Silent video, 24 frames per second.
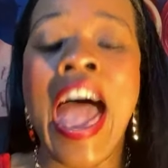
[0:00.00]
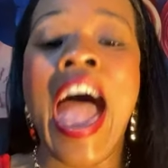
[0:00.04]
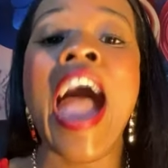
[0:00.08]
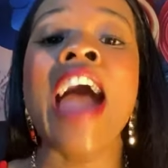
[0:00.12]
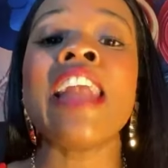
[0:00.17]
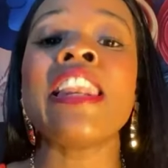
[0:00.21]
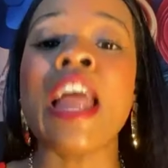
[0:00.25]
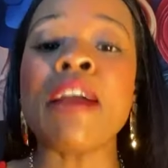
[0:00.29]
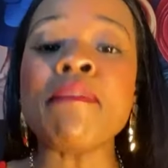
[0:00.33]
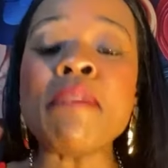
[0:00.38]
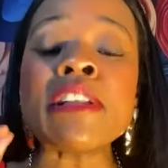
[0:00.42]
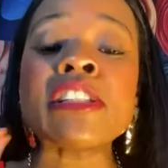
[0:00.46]

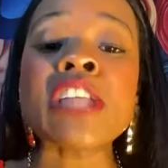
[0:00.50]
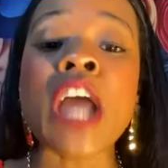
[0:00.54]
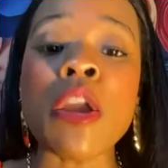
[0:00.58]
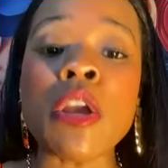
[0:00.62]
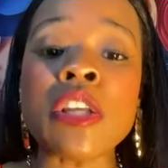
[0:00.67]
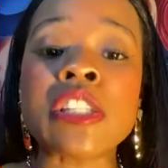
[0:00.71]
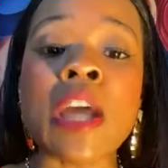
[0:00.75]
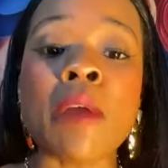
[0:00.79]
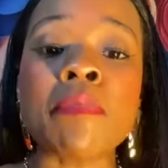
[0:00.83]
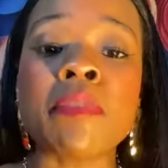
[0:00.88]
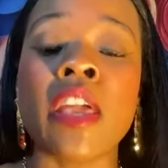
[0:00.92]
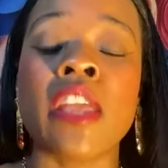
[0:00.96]
And let me tell
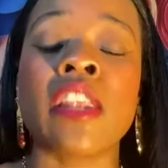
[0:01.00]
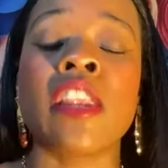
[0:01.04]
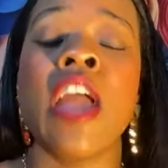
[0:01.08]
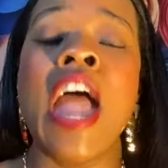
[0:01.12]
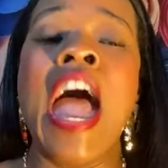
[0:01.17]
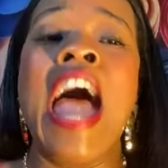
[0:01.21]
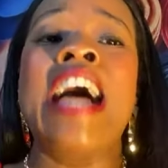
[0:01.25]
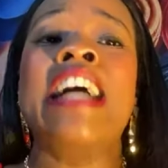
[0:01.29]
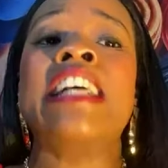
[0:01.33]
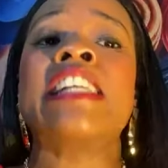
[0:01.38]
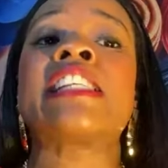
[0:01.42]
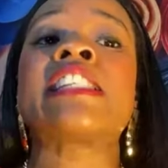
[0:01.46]
you something.
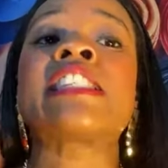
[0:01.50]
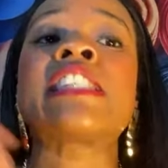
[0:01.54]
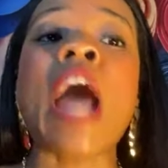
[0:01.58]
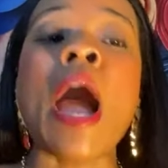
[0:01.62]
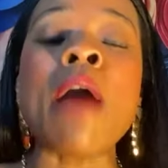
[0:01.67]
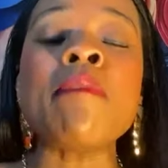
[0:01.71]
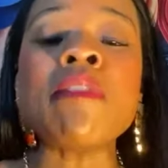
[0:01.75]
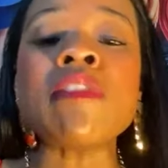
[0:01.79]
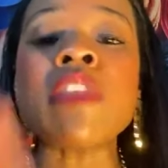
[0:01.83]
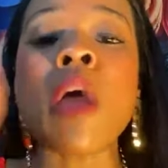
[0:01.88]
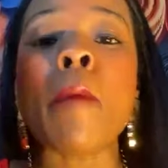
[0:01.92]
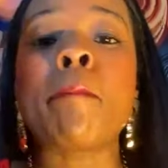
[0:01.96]

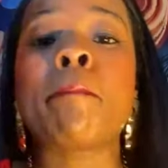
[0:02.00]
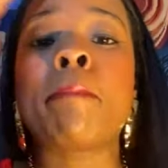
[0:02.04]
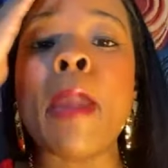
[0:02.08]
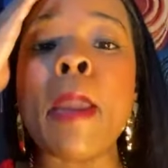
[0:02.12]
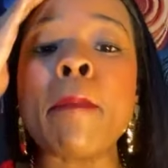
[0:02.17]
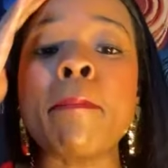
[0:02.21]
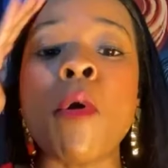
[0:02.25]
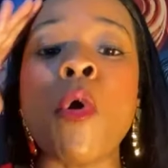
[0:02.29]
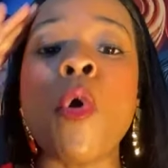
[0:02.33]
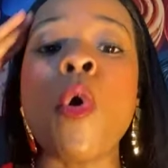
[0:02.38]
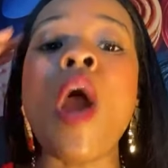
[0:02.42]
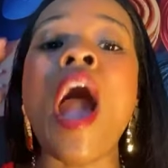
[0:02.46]
Some of the
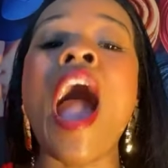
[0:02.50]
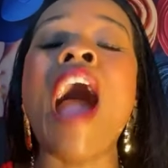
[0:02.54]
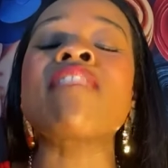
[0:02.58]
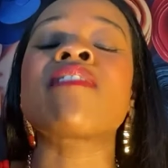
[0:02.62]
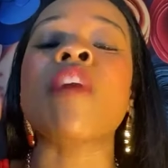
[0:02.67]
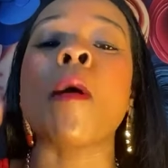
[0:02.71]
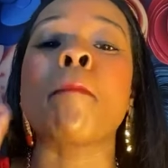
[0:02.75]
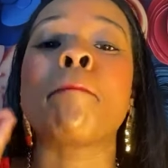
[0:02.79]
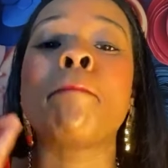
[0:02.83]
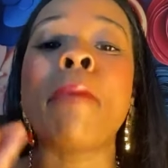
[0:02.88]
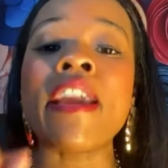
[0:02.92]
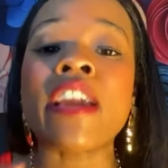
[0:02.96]
people who have
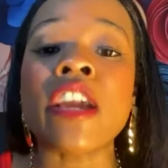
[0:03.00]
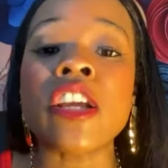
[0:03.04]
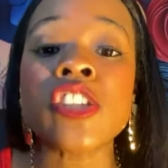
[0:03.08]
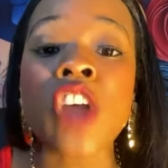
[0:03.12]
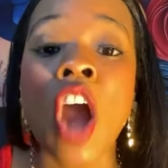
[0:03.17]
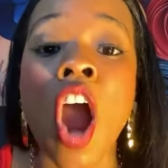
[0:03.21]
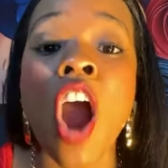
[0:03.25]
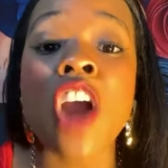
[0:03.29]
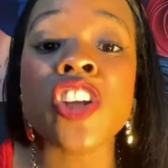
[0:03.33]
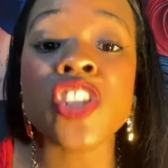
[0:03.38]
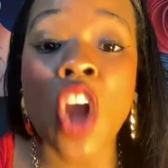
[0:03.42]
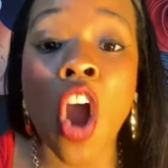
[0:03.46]
the biggest
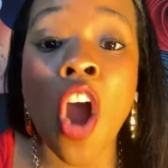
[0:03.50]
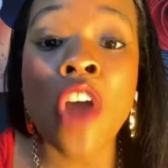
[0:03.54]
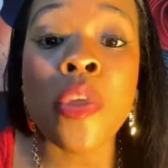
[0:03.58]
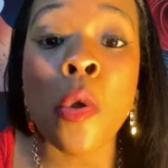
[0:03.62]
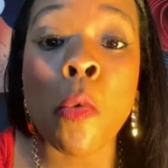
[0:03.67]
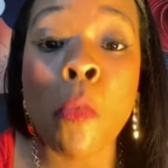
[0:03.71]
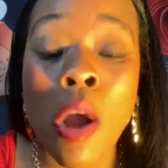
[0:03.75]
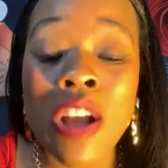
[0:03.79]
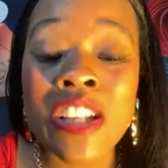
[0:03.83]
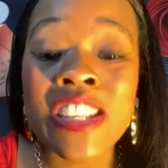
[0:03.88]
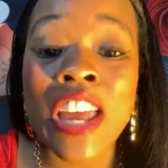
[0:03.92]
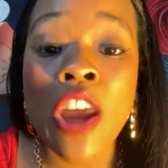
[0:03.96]
hearts are the
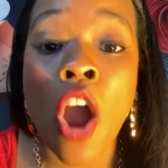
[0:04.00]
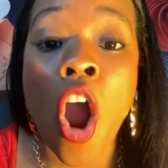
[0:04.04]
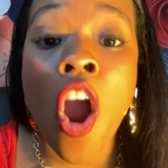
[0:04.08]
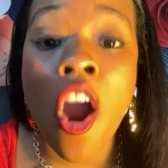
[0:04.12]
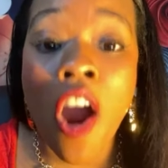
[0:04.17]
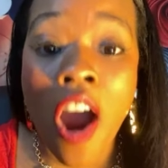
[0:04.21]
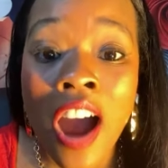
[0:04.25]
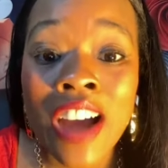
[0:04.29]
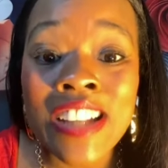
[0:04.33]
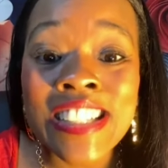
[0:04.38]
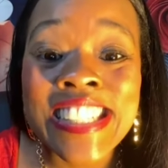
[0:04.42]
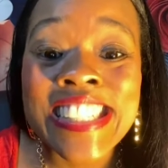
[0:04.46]
ones that
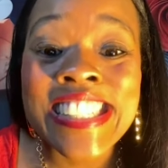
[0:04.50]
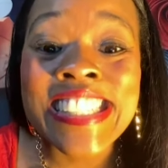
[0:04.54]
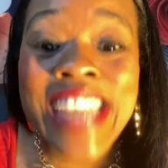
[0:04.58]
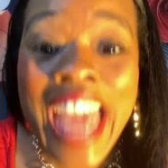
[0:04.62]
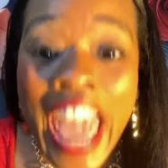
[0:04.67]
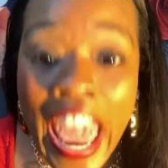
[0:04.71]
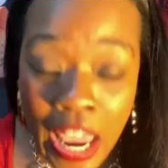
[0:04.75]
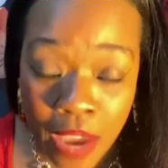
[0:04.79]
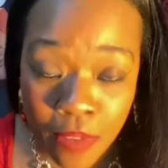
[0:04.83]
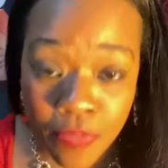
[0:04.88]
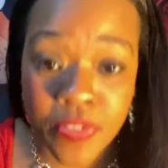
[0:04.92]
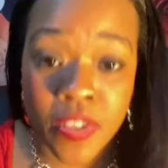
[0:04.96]
are
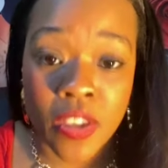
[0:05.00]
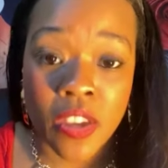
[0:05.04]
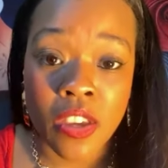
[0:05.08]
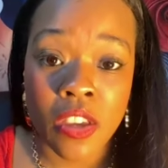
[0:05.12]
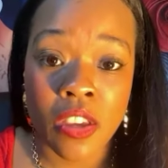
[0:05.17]
unsaved.